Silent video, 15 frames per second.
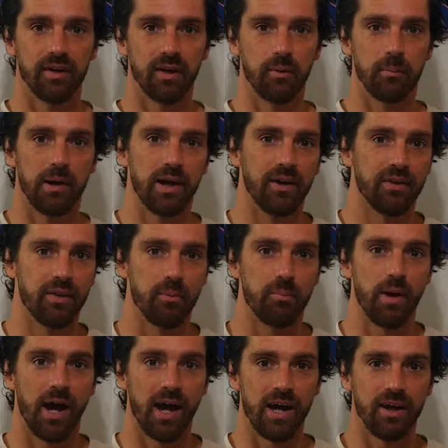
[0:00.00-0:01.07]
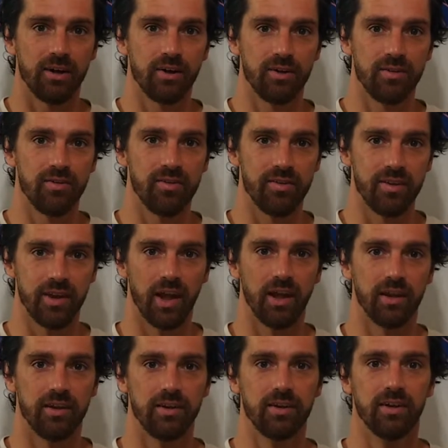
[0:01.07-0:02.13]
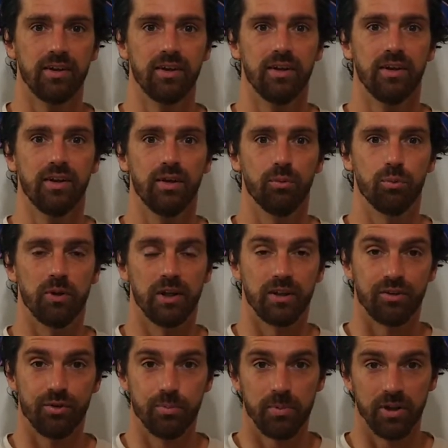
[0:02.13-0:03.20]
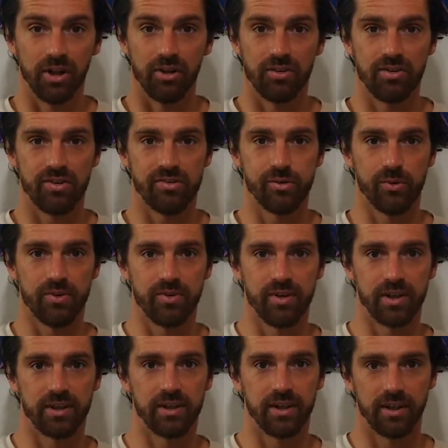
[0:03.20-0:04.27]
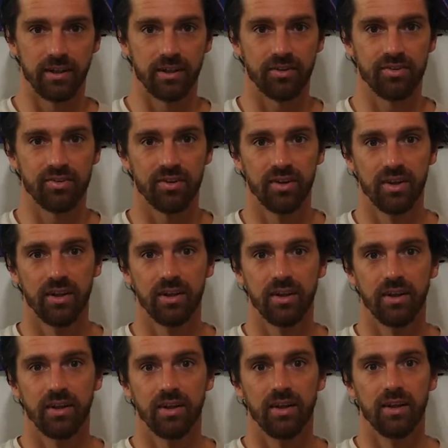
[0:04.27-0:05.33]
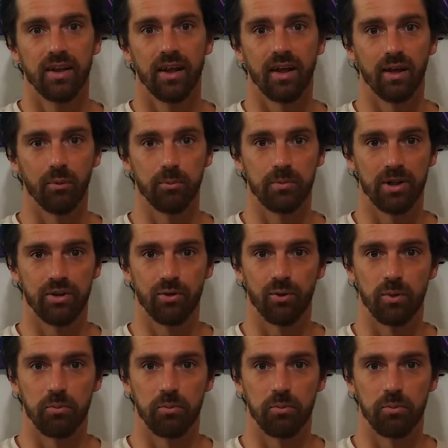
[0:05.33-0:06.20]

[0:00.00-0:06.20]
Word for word: about the patterns that my experiences with psychedelics helped me to